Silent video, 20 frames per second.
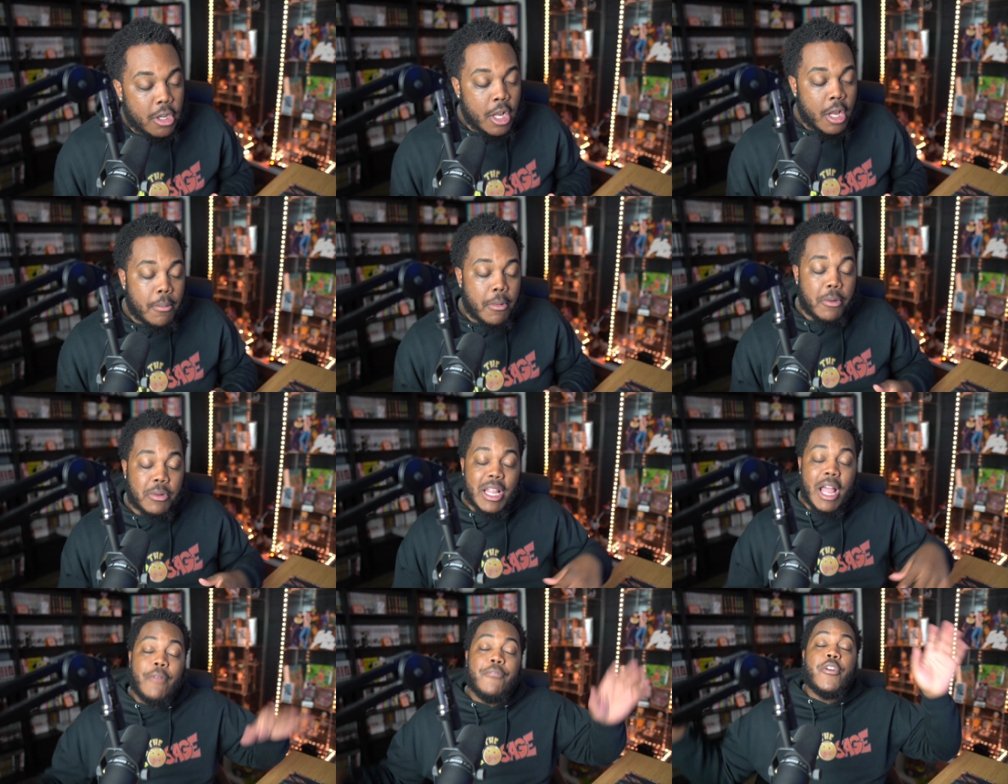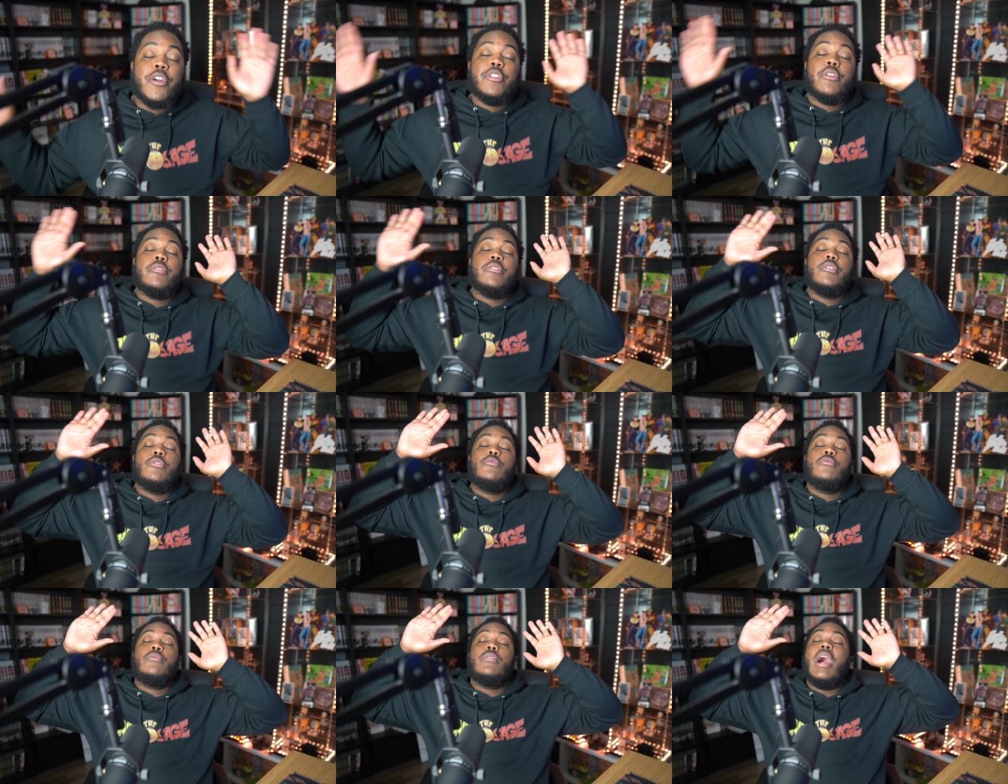But without further
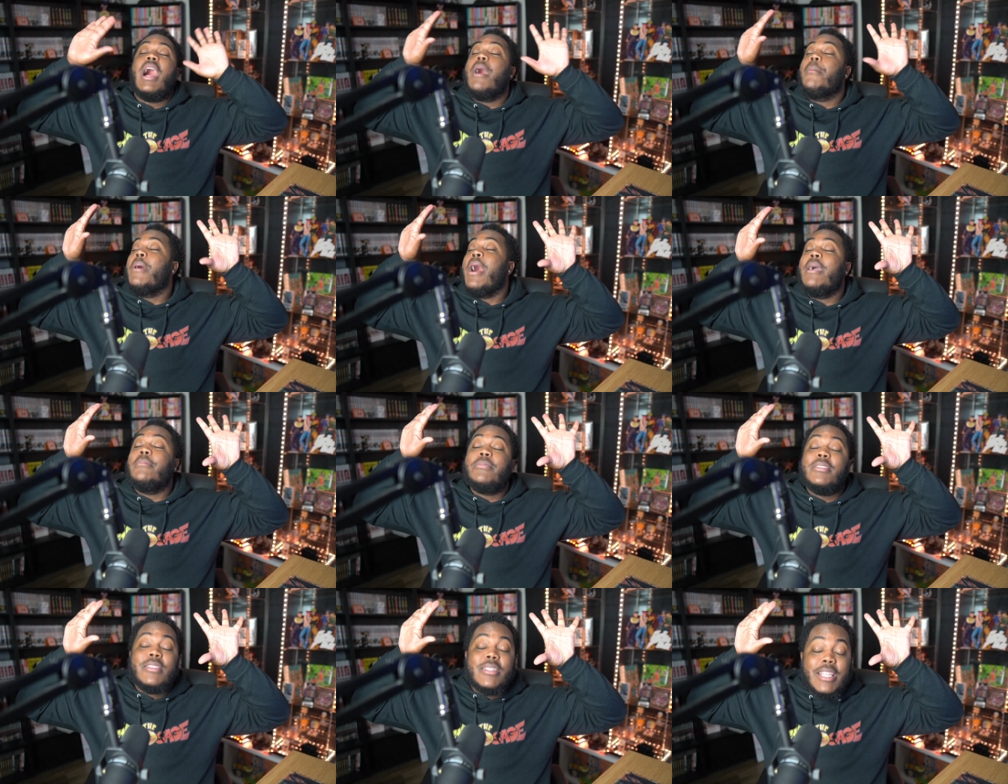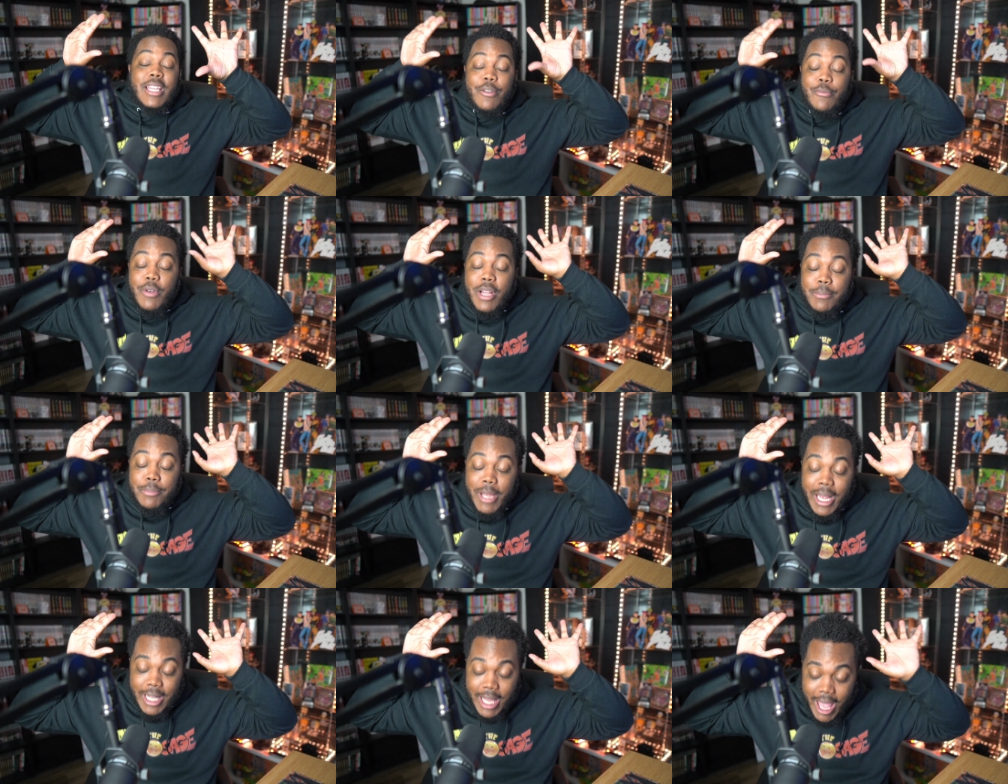ado, I'm hyped to see what's
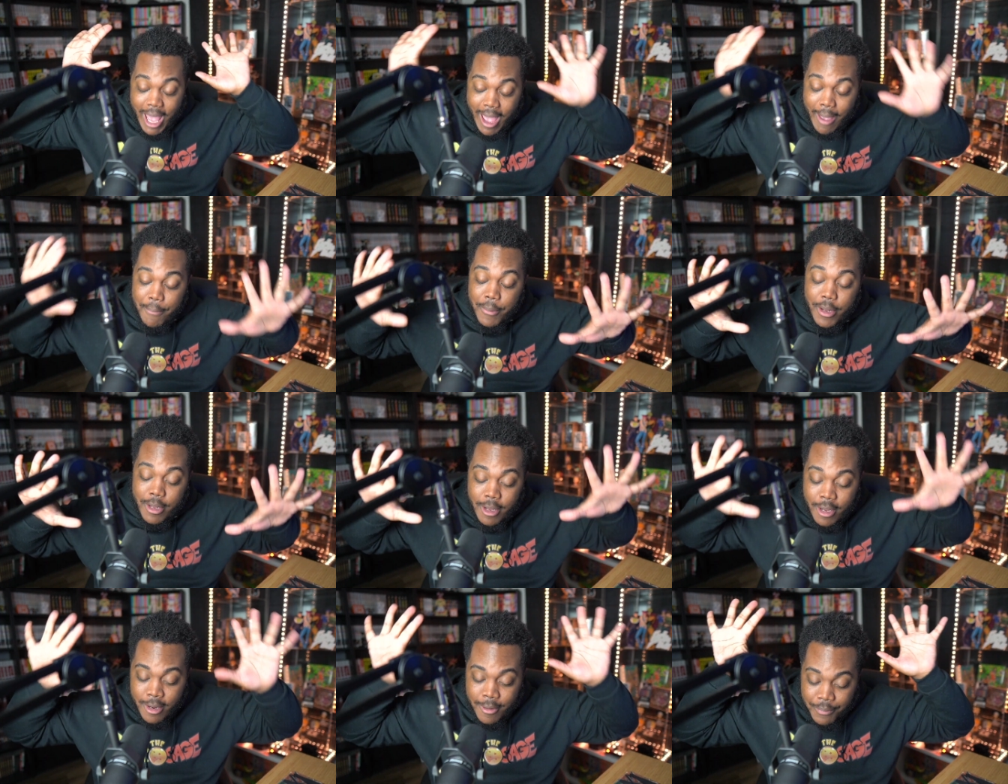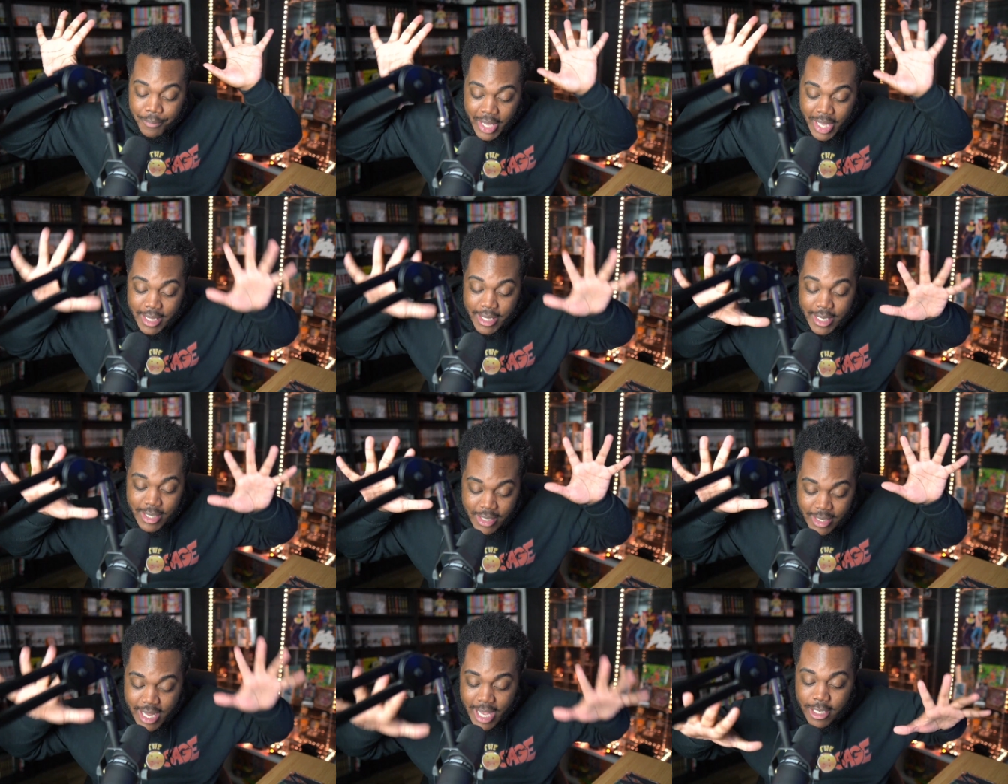about to happen in
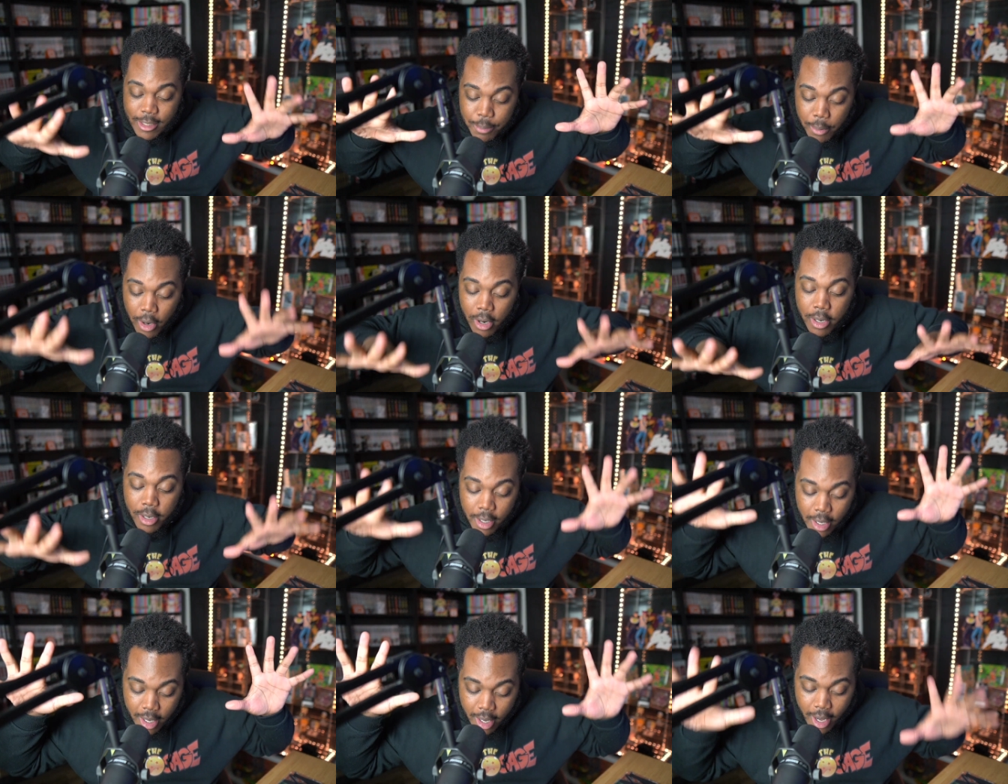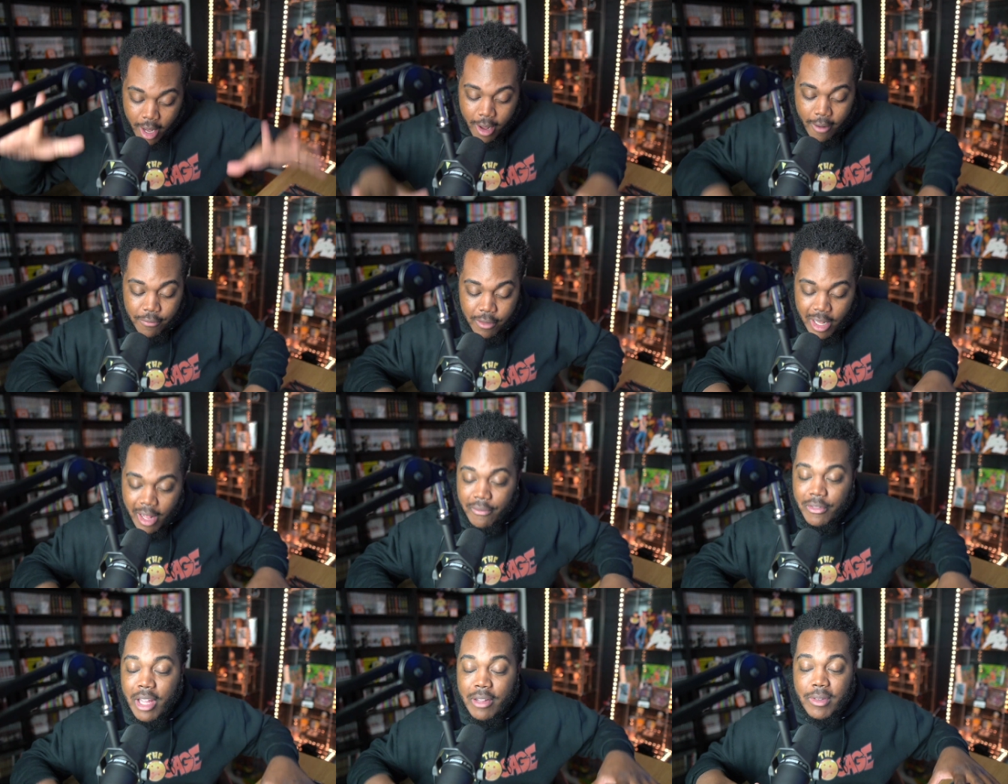this next part of
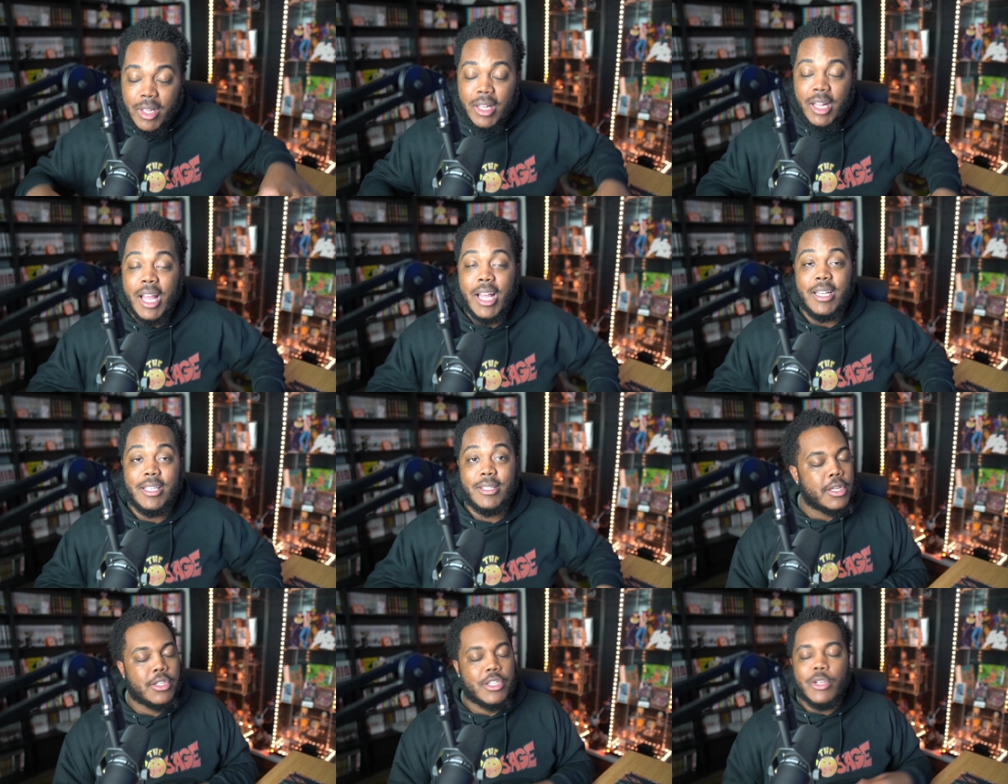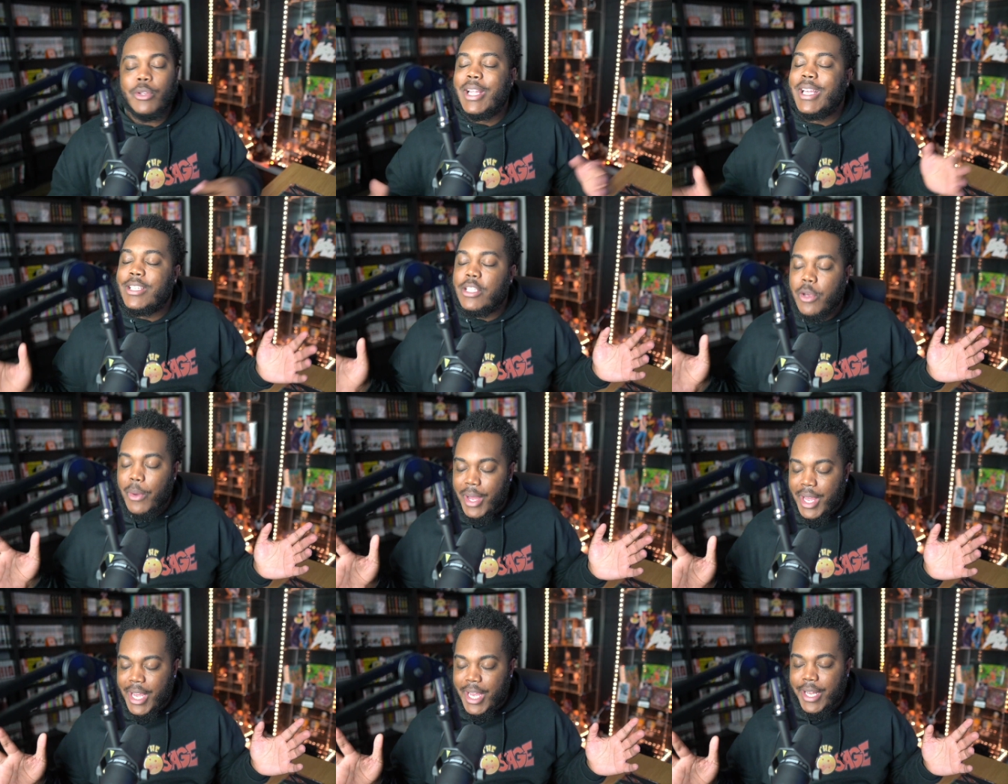Love Love Deluxe. So let's
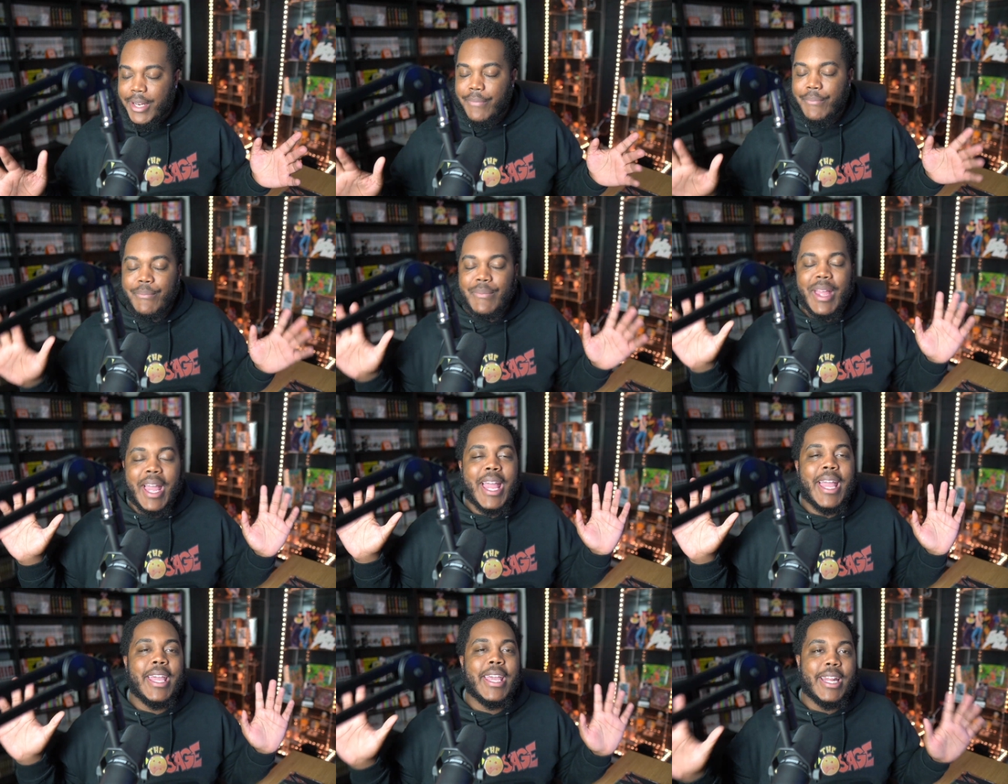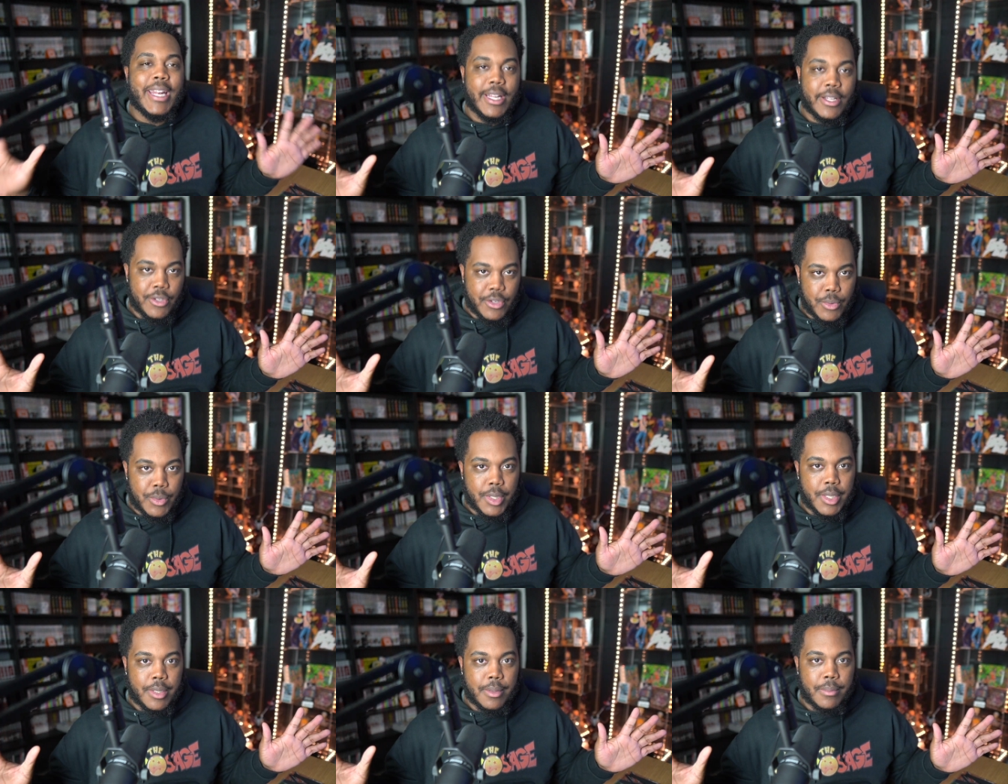go ahead and get into it.